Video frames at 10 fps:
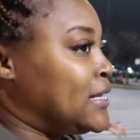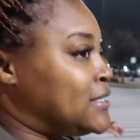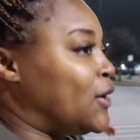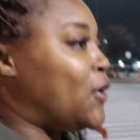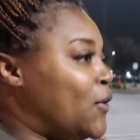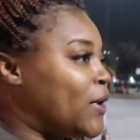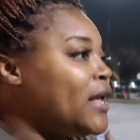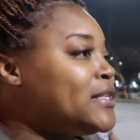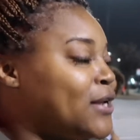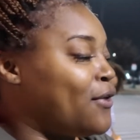So,
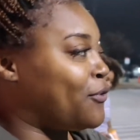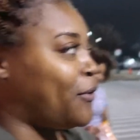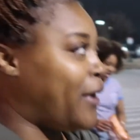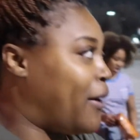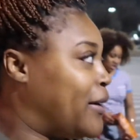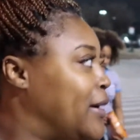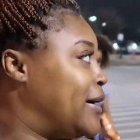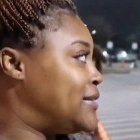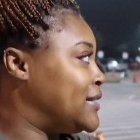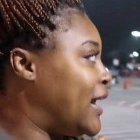it's going to throw down
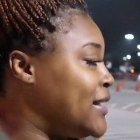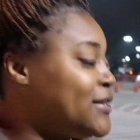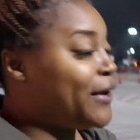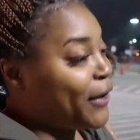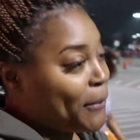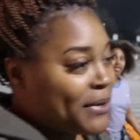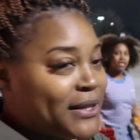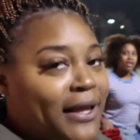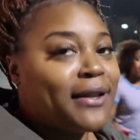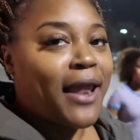good tonight. It's already going to
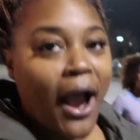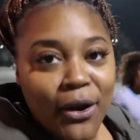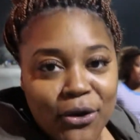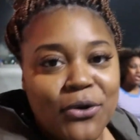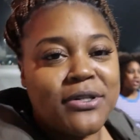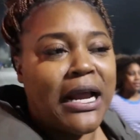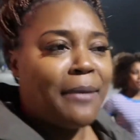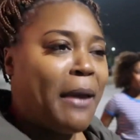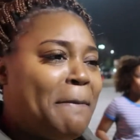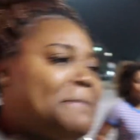be, like, knocking on the door
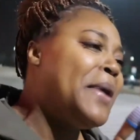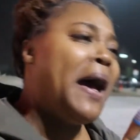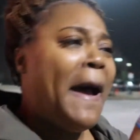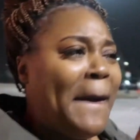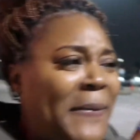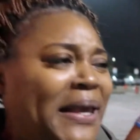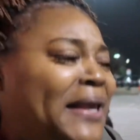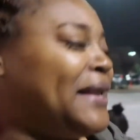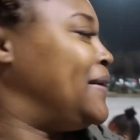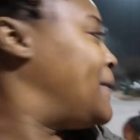talking about, Mommy,